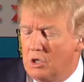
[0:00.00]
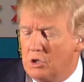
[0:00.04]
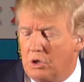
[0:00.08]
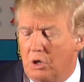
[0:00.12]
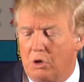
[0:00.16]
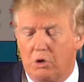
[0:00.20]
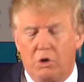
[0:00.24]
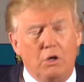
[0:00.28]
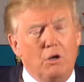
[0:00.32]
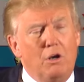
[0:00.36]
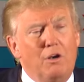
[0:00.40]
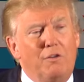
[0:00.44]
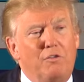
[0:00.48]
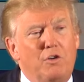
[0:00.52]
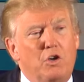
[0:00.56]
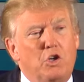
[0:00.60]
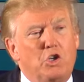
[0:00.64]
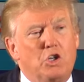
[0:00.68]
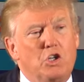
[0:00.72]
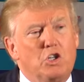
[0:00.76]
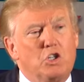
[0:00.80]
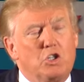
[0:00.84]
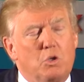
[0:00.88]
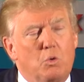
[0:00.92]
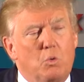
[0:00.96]
So
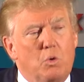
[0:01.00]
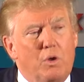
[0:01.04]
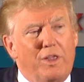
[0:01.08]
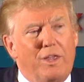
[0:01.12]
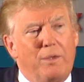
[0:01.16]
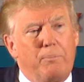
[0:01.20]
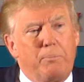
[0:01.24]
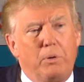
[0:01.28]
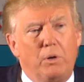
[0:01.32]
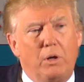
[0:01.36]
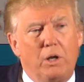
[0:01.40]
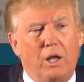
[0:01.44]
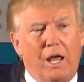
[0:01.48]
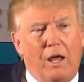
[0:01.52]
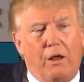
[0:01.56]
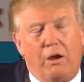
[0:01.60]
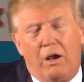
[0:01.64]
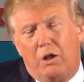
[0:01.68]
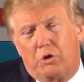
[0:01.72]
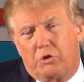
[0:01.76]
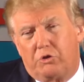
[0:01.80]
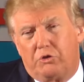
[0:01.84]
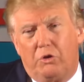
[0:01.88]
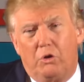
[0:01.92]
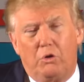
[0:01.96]
Univision's the one they pull out.
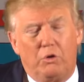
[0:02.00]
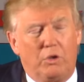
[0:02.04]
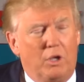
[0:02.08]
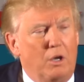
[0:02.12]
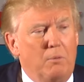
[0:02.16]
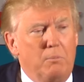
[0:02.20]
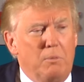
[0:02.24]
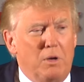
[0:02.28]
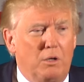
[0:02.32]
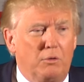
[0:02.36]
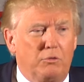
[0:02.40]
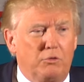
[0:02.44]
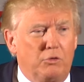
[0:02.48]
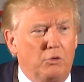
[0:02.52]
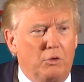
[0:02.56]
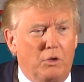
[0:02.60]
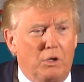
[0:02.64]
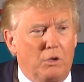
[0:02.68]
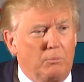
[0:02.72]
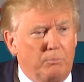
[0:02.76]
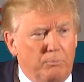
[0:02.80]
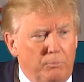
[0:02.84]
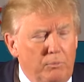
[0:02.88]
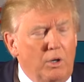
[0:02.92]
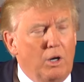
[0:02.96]
I'll sue them. I'll sue them.